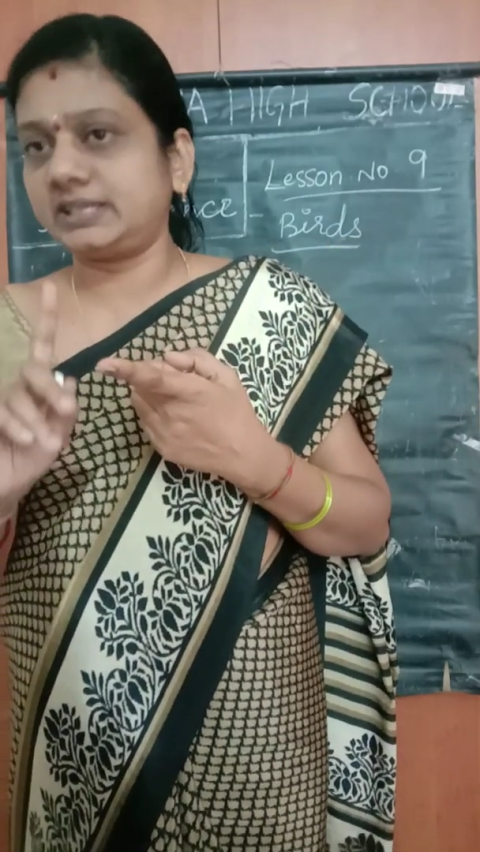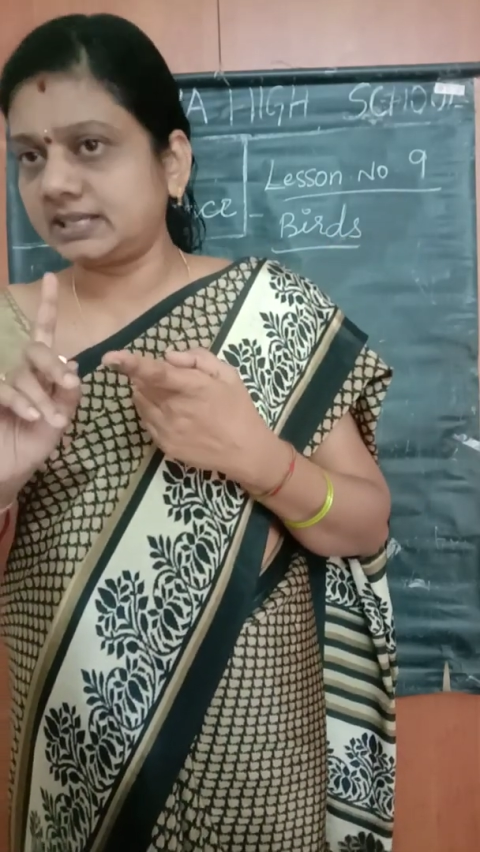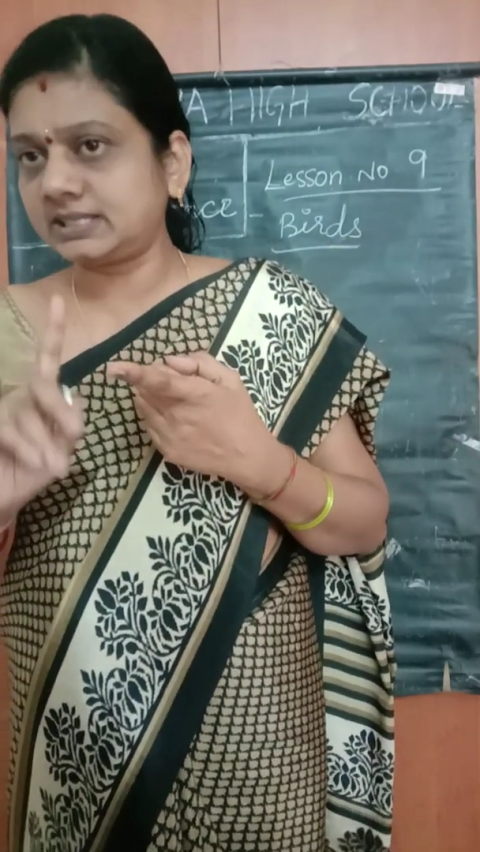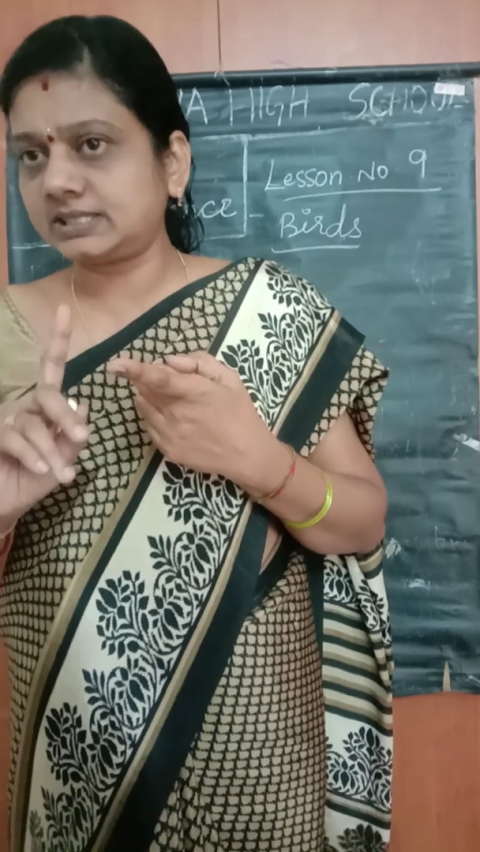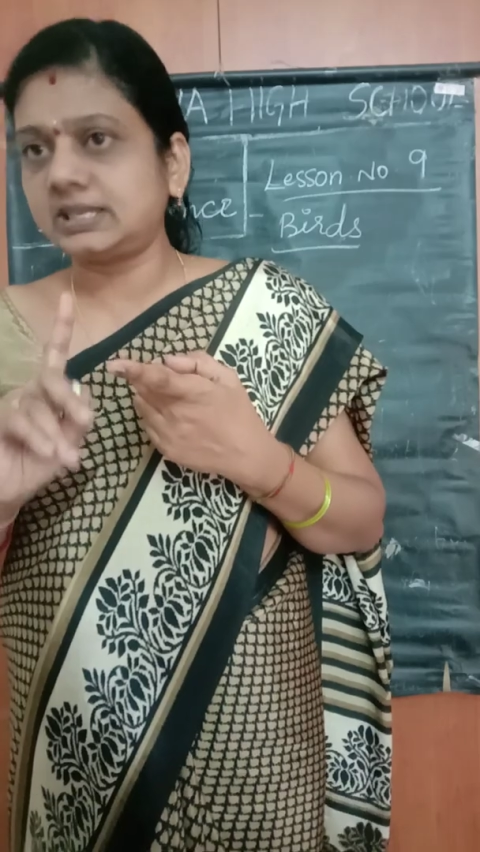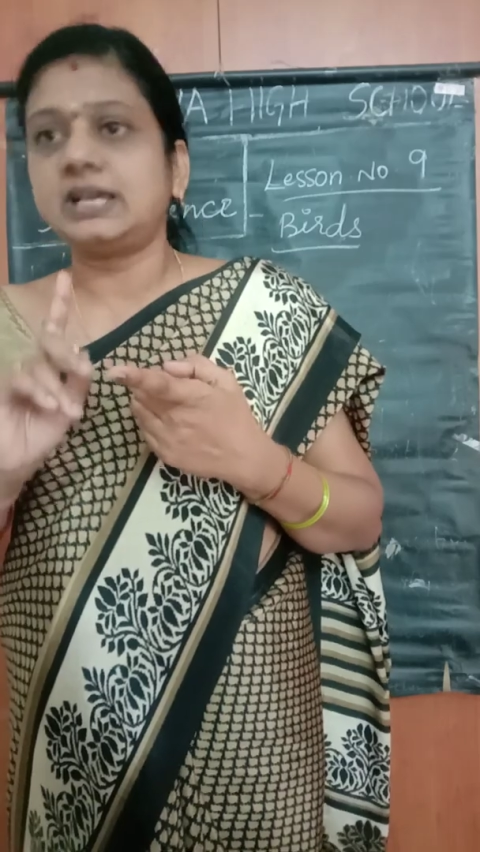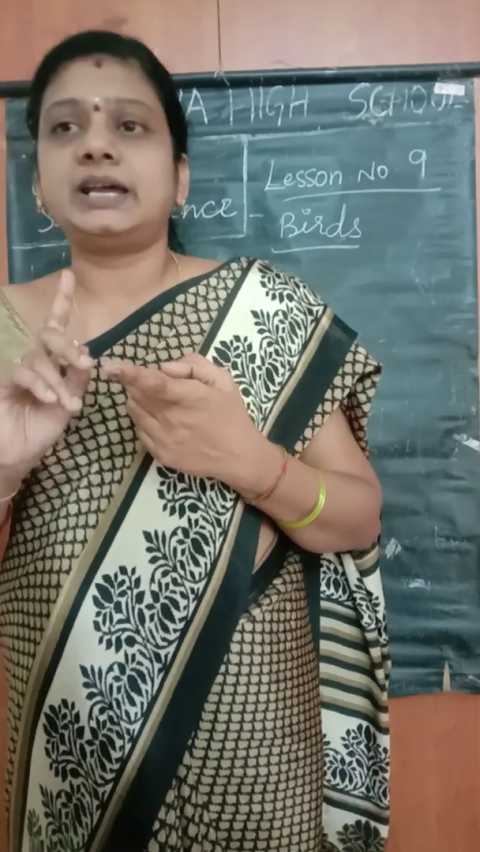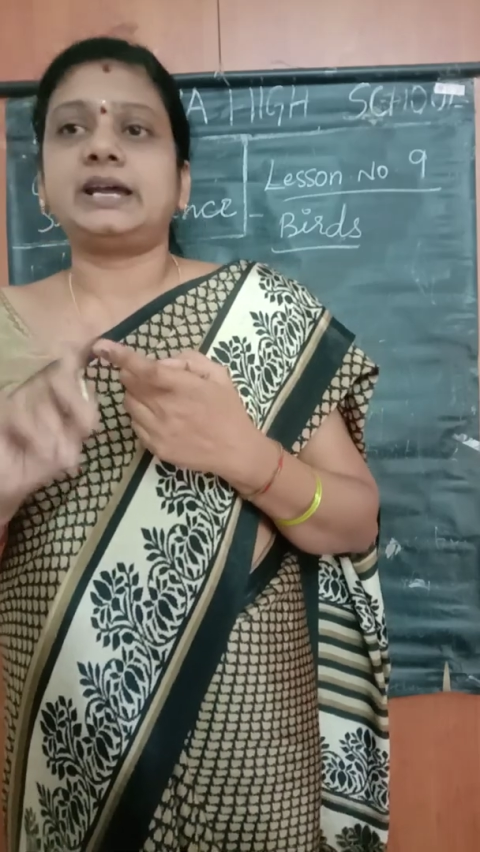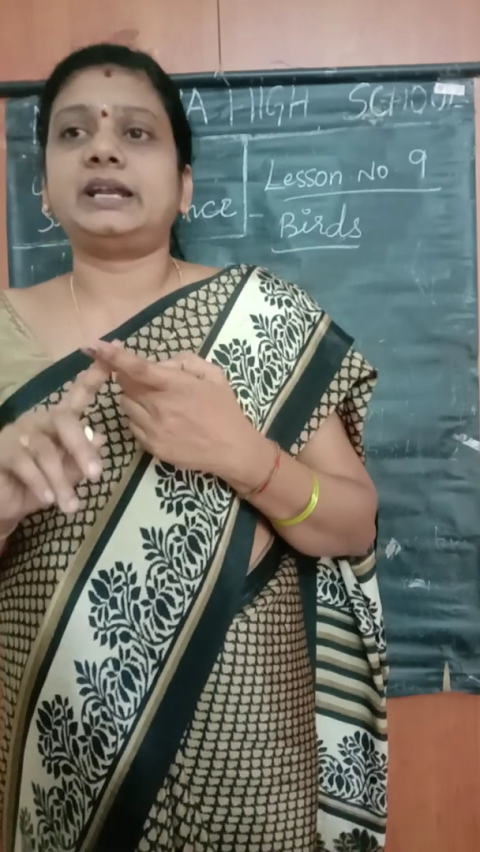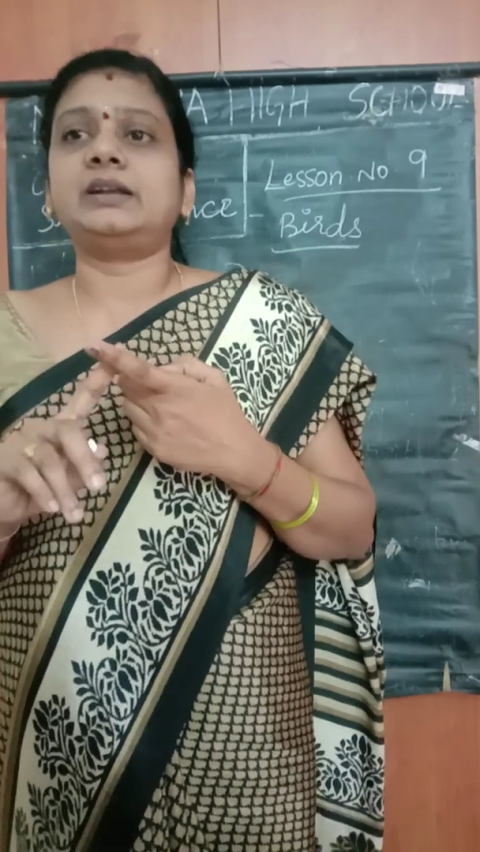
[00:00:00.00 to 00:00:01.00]
Yes,
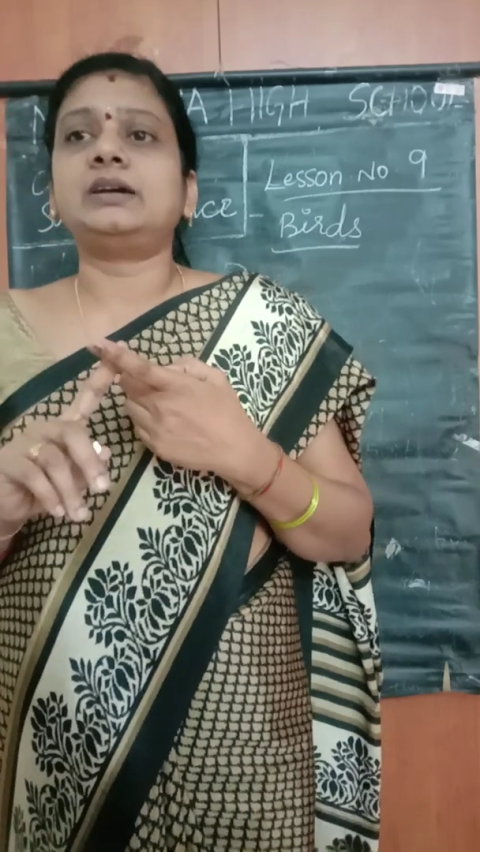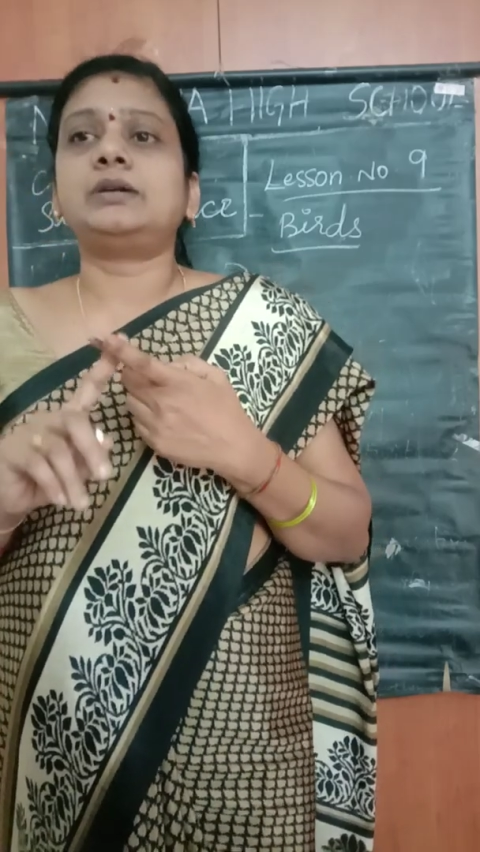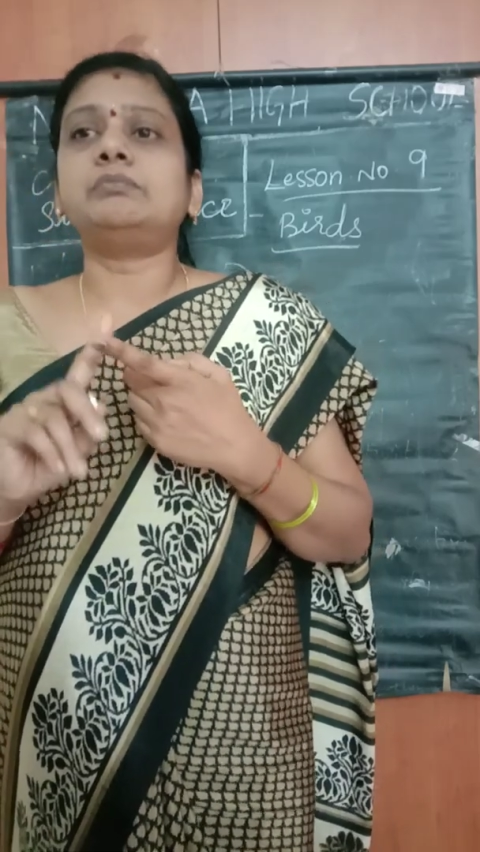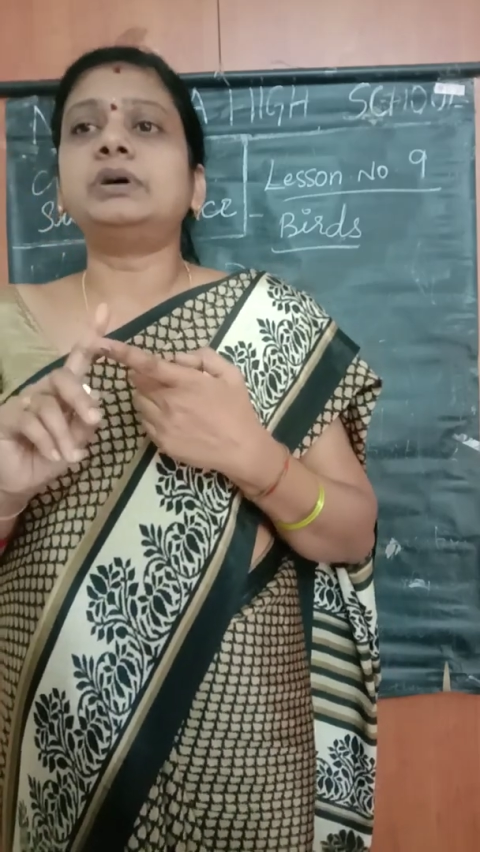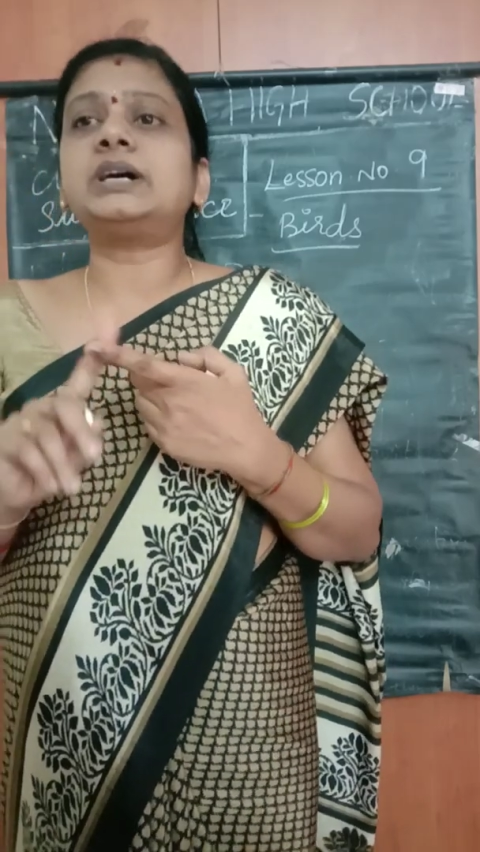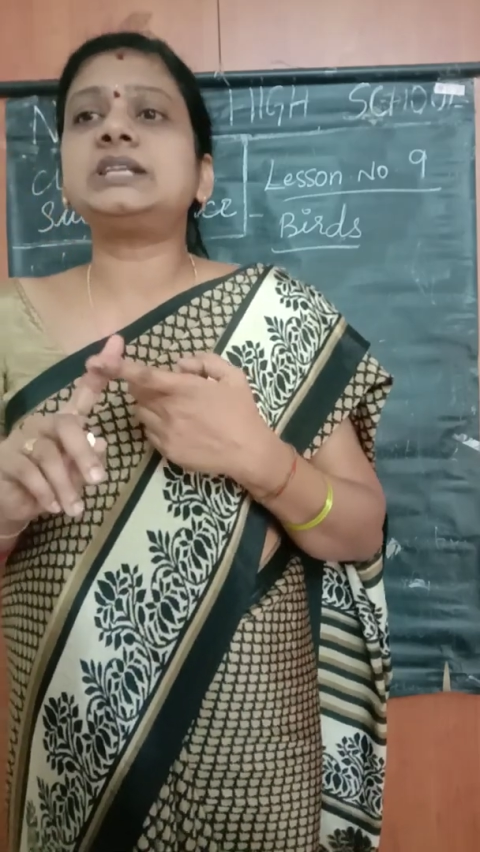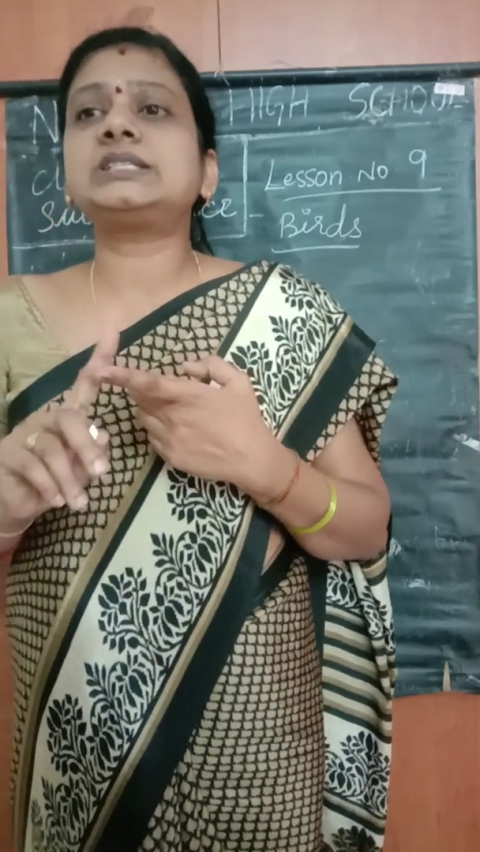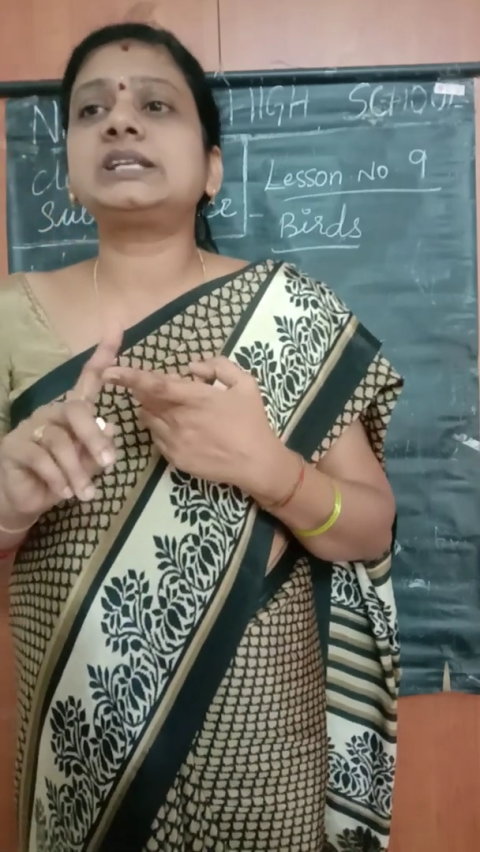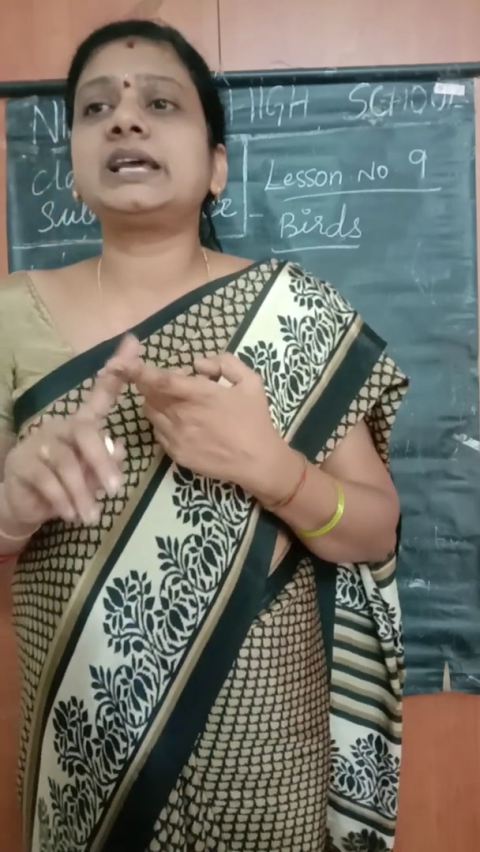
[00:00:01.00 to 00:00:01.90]
and birds